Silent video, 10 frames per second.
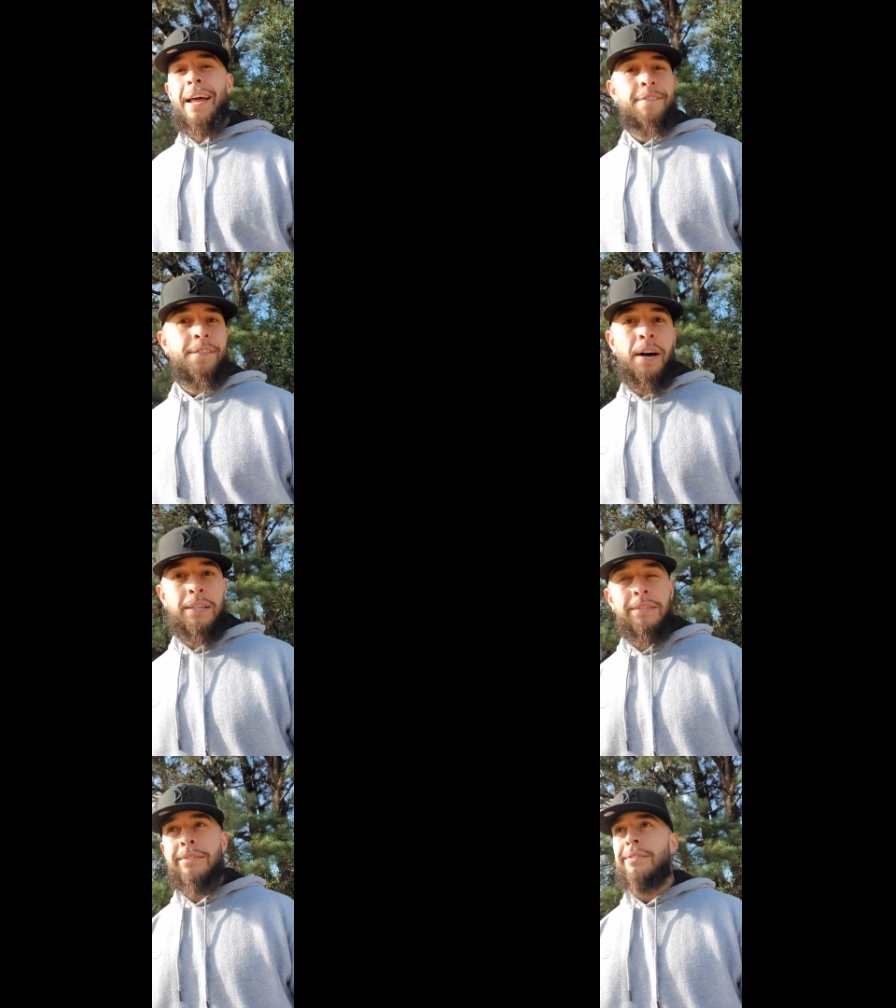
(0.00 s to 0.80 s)

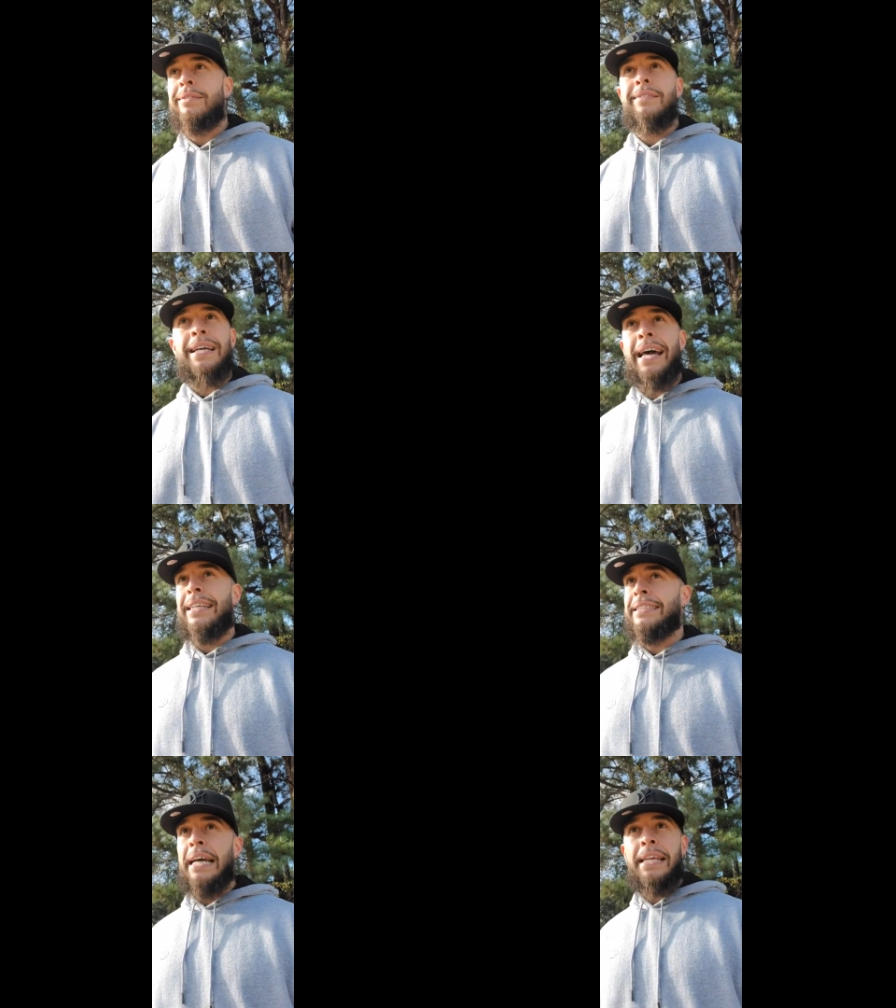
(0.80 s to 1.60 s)
fun, not
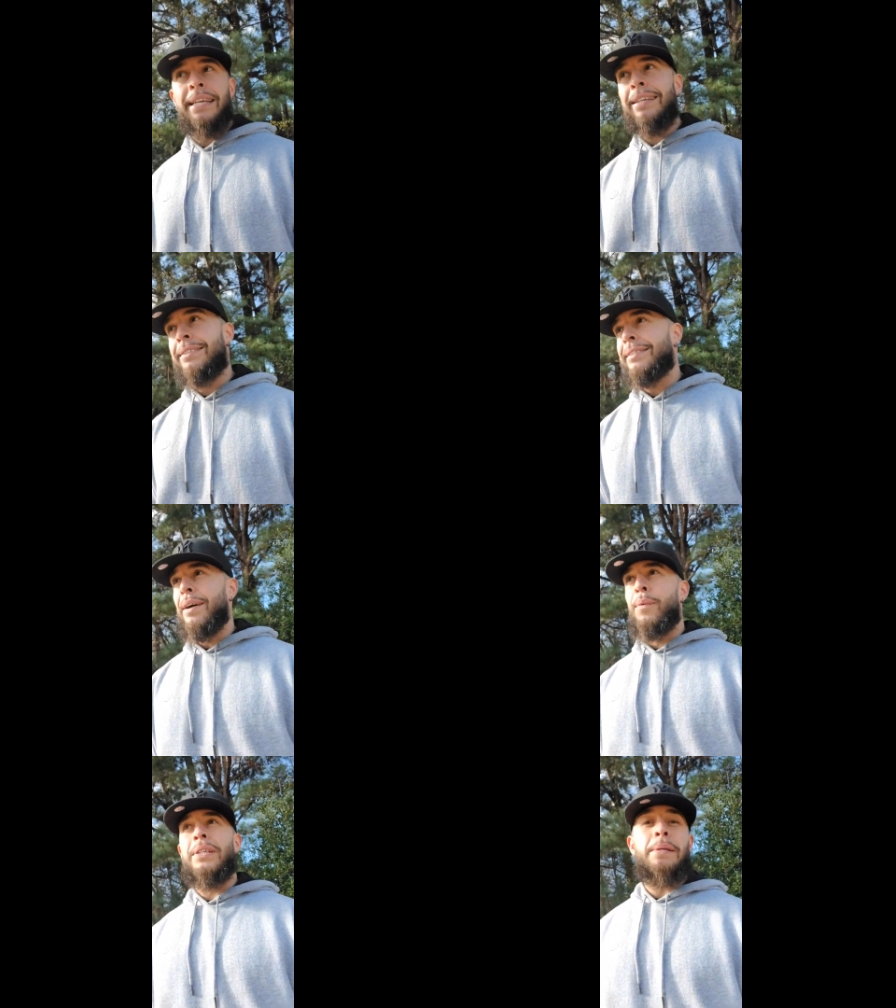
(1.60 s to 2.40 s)
exciting. I
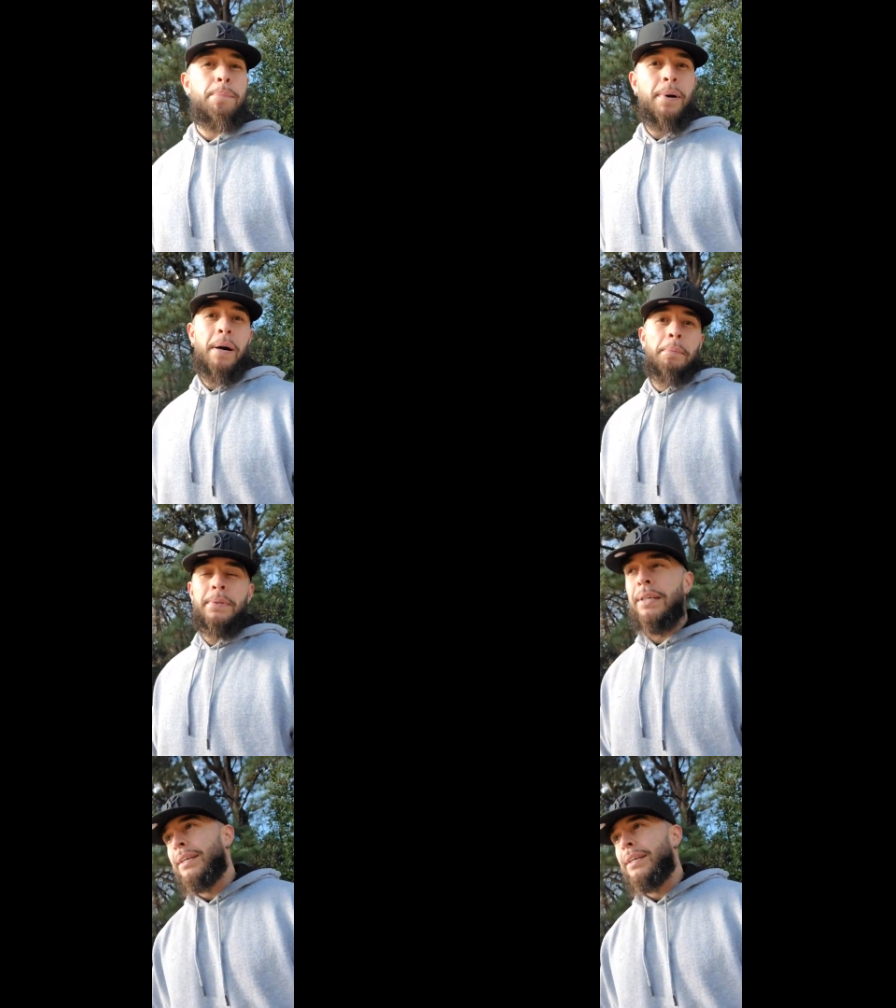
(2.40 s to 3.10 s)
wasn't pumped.